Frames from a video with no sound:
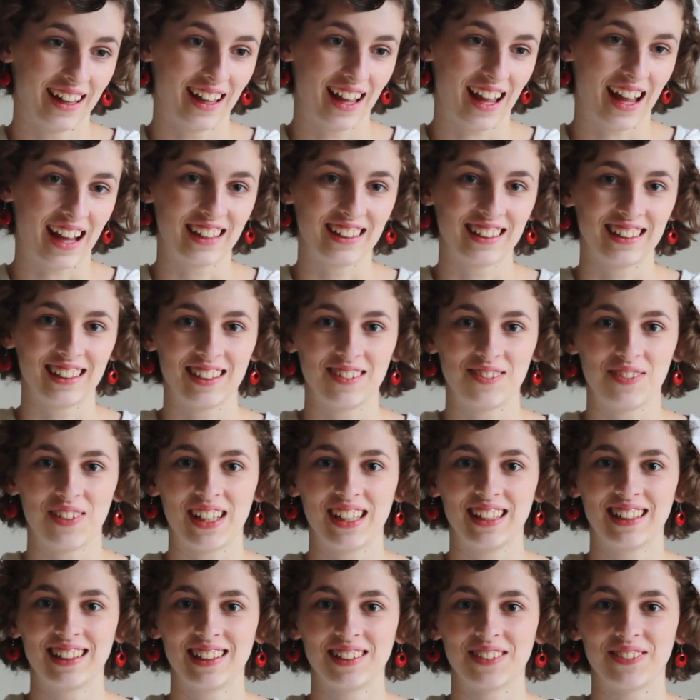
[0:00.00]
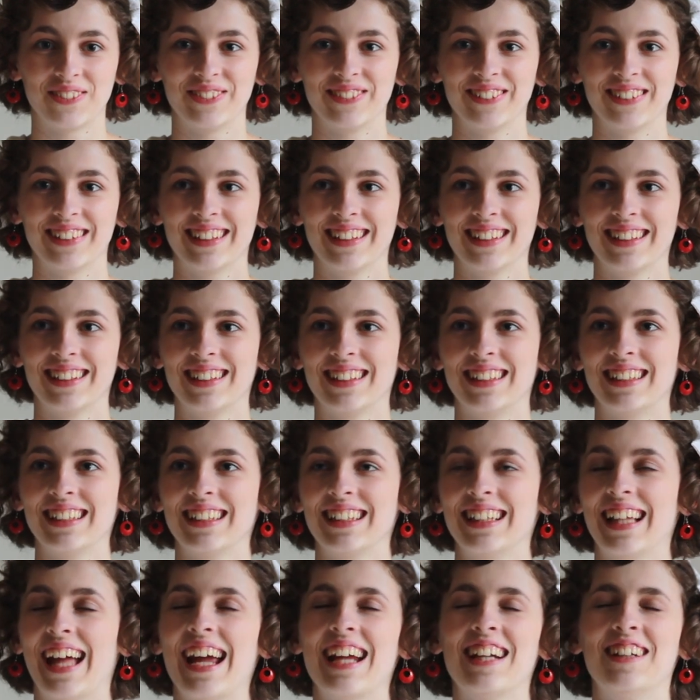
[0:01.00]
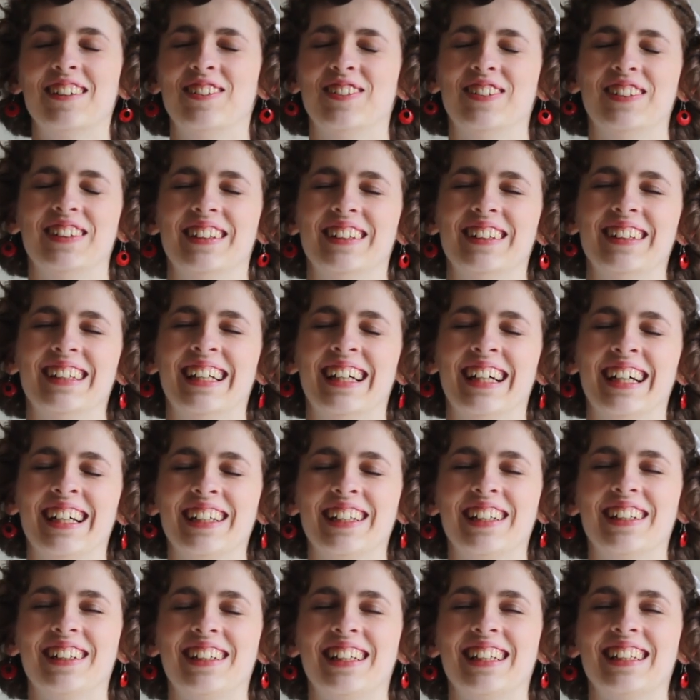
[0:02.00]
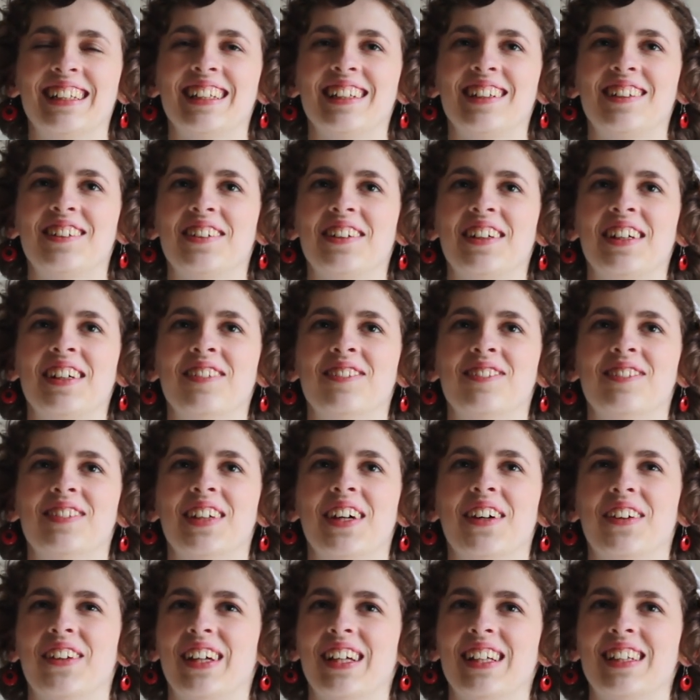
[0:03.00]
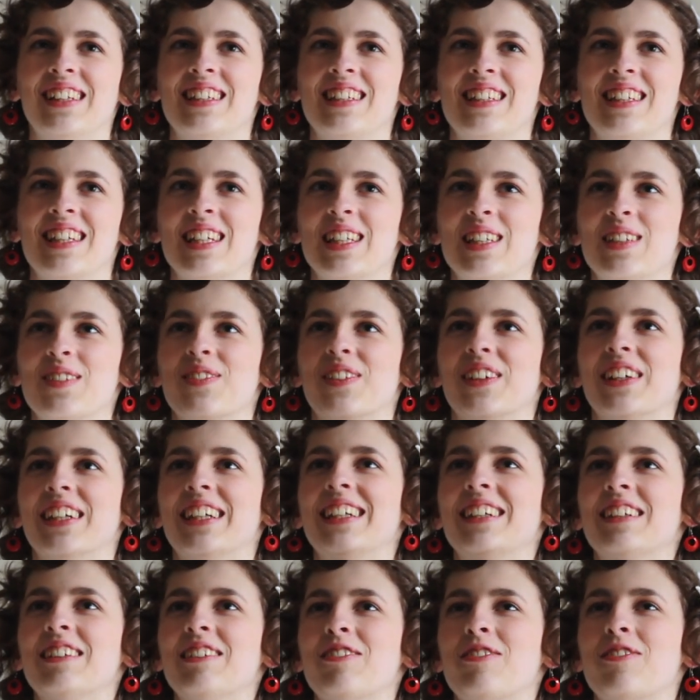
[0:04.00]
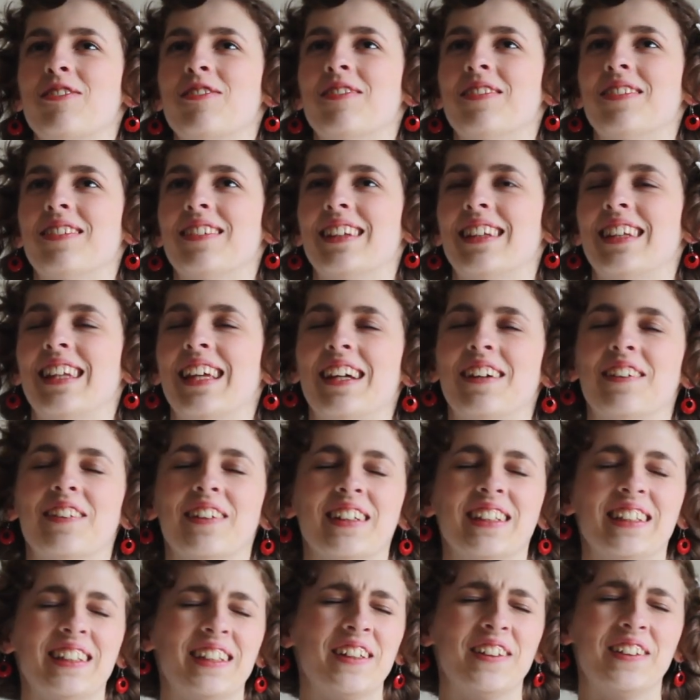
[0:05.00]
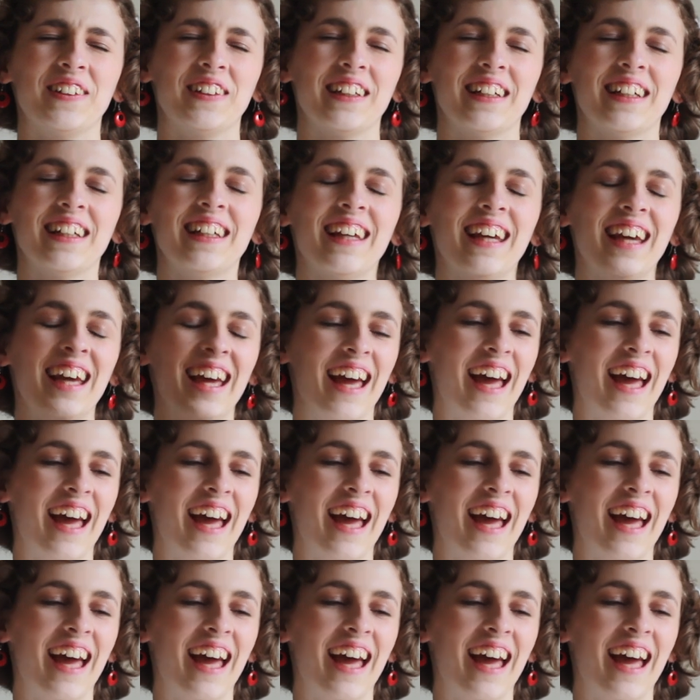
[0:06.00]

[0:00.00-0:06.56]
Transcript: I actually made some delightful cookies and cream donuts this morning. They were so good.